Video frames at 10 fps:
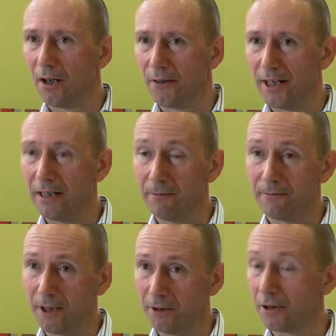they
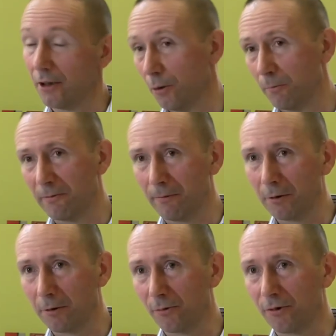fund, along with
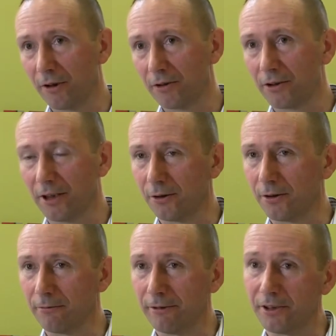Wellcome Trust,
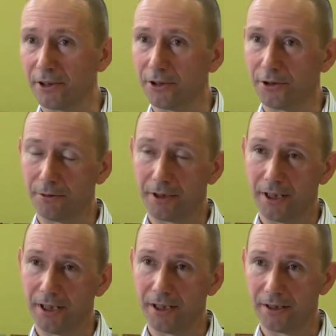Cancer Research UK
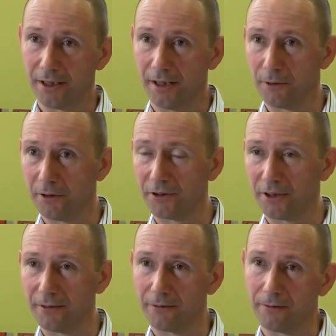and other
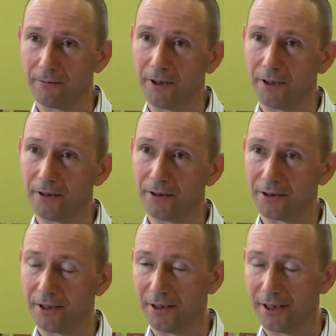significant
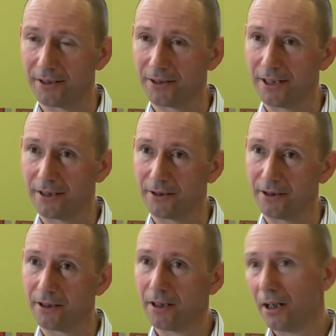funders in that
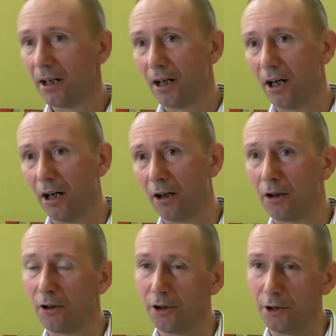sector,
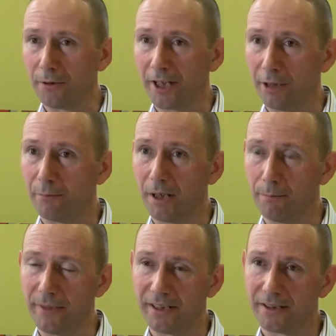the UK
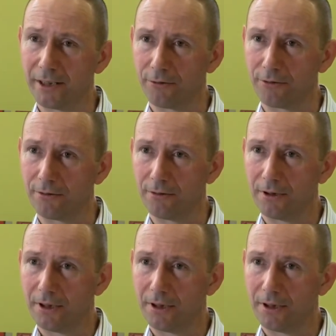PubMed Central.